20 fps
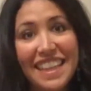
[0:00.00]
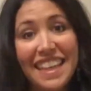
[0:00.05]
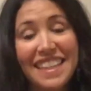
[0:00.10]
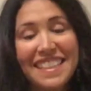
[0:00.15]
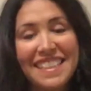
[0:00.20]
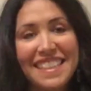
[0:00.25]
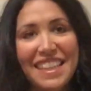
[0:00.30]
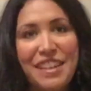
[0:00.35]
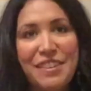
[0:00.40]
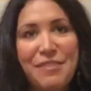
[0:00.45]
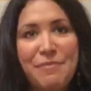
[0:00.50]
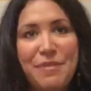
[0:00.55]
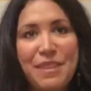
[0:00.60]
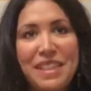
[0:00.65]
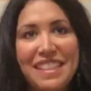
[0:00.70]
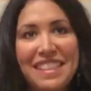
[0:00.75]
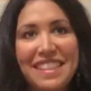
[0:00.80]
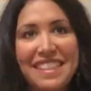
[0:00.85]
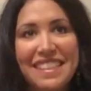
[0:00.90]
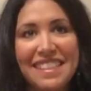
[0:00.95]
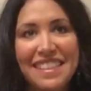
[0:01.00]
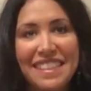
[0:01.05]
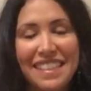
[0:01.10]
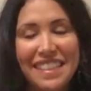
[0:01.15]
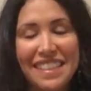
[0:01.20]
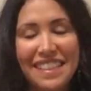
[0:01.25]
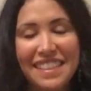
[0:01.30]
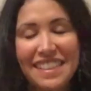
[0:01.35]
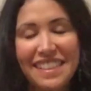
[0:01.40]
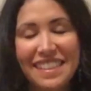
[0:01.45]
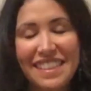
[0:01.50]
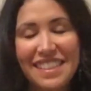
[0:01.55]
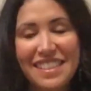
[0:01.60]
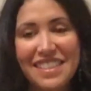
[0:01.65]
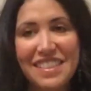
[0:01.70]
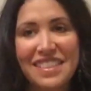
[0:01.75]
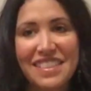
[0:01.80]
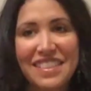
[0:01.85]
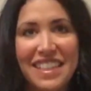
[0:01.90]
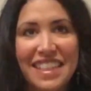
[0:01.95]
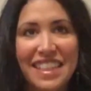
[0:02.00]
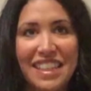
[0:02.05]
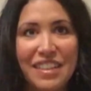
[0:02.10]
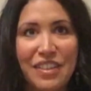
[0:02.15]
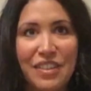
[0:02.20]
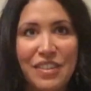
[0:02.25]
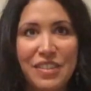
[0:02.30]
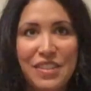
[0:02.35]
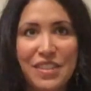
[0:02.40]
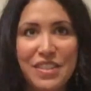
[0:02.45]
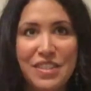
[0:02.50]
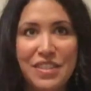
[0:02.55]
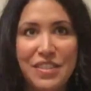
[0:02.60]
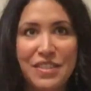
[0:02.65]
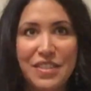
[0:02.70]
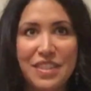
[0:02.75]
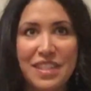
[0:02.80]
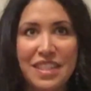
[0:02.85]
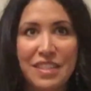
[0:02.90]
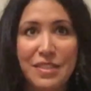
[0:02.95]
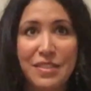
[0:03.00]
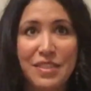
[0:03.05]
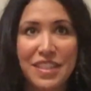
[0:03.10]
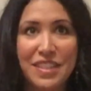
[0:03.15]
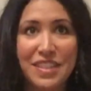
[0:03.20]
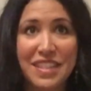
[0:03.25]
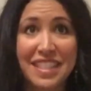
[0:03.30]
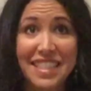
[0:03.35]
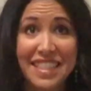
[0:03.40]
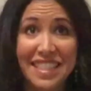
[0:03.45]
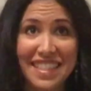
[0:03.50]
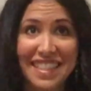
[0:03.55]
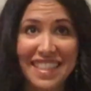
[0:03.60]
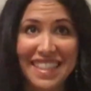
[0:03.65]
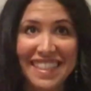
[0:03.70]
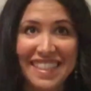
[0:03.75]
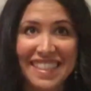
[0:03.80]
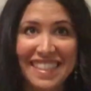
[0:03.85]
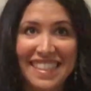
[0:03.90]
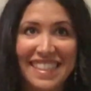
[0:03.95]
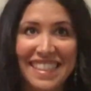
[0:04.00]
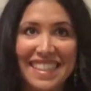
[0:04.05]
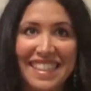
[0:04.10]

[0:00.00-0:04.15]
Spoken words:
Yes, I completed the teacher training course just in 2016.